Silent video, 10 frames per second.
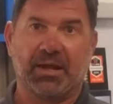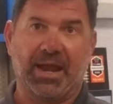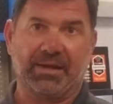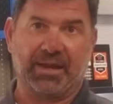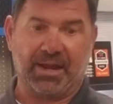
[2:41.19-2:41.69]

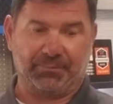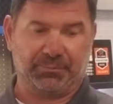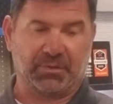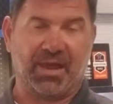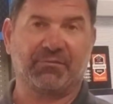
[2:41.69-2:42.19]
and
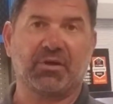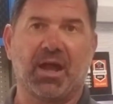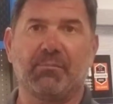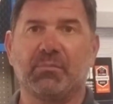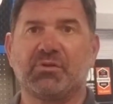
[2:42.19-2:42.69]
get
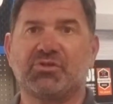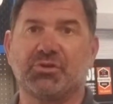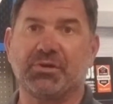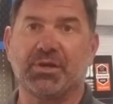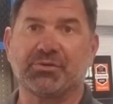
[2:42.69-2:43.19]
lifetime
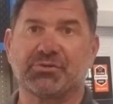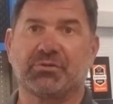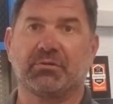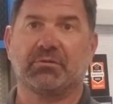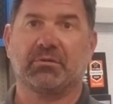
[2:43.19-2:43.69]
2
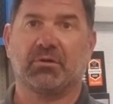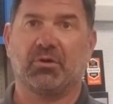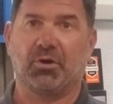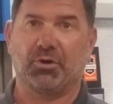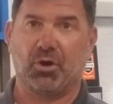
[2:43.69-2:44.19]
years
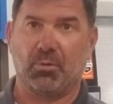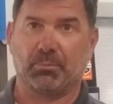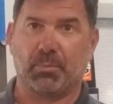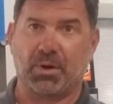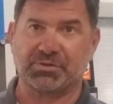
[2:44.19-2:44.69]
on
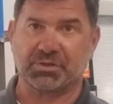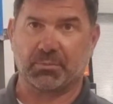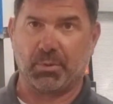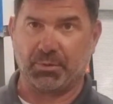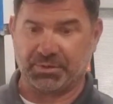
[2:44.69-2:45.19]
all parts and
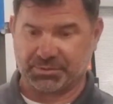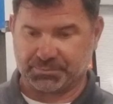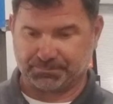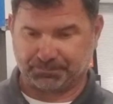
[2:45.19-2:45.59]
components.